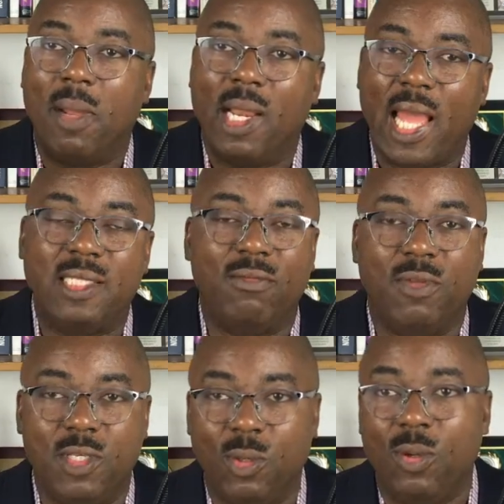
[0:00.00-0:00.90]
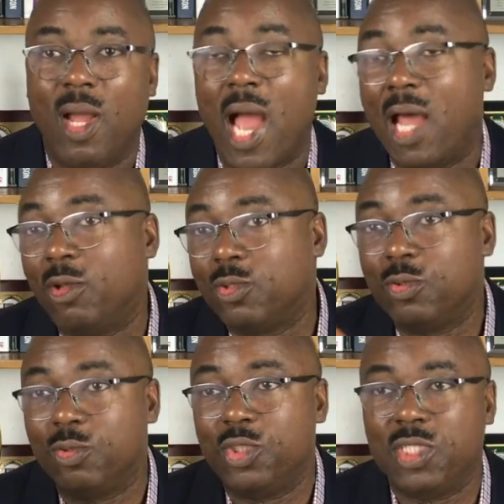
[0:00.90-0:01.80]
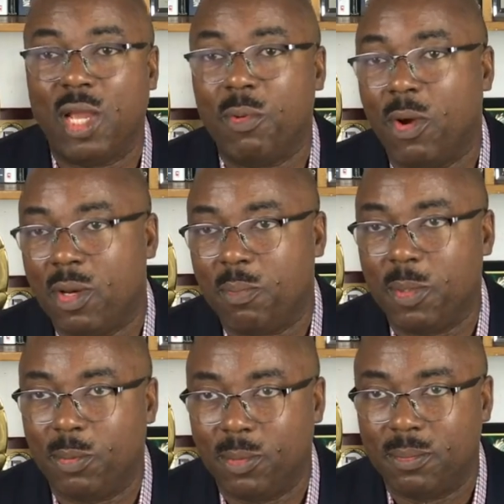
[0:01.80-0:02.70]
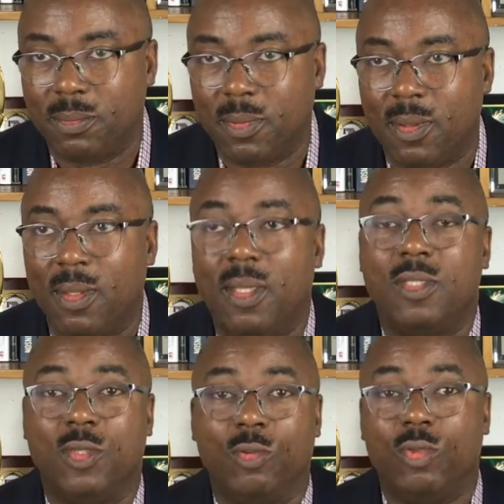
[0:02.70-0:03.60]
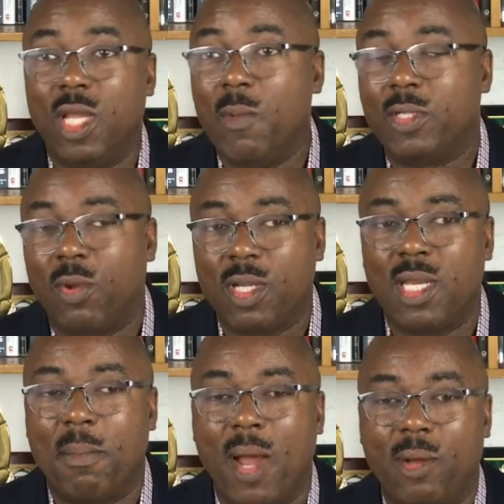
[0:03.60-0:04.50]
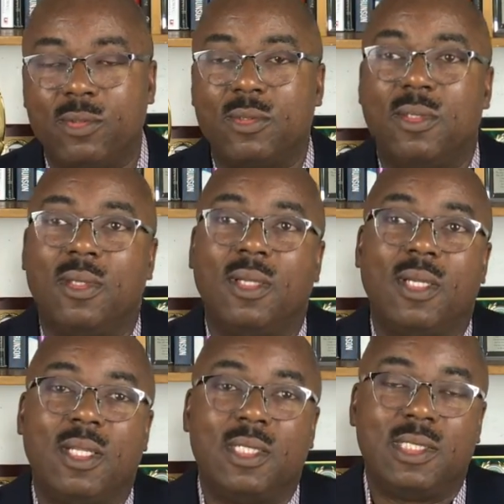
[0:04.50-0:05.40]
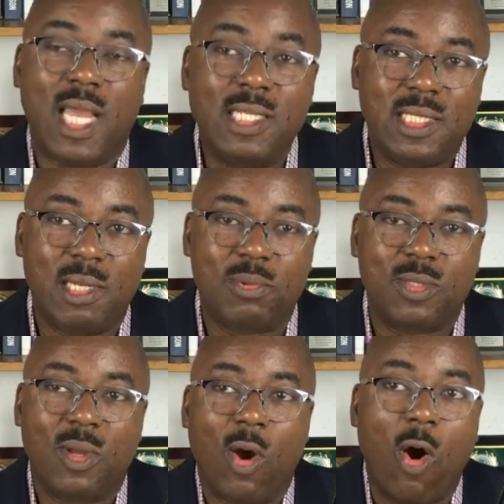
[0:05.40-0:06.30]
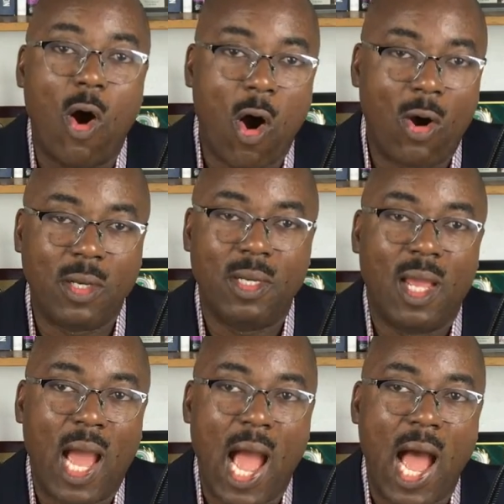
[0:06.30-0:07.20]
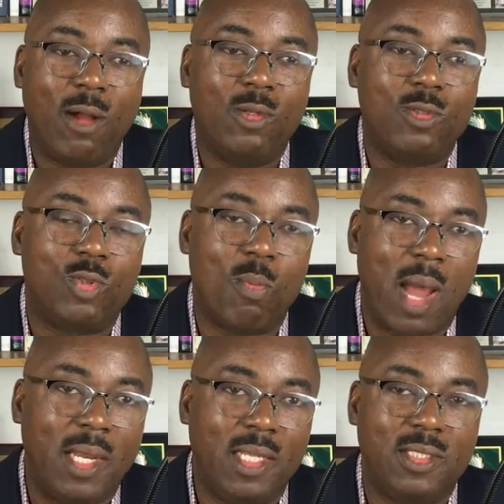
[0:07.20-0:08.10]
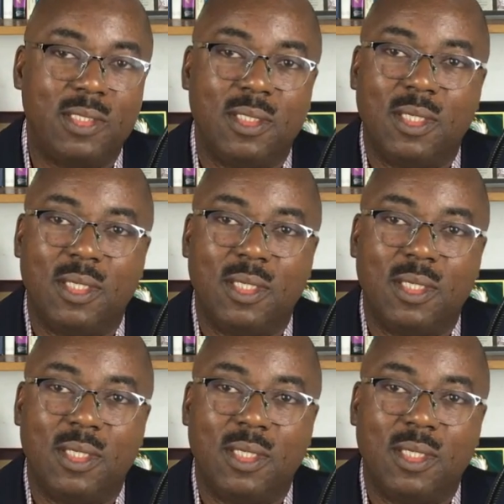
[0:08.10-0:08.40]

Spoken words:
like the video and also to share with other people. So today we're talking about 10 tips on how to manage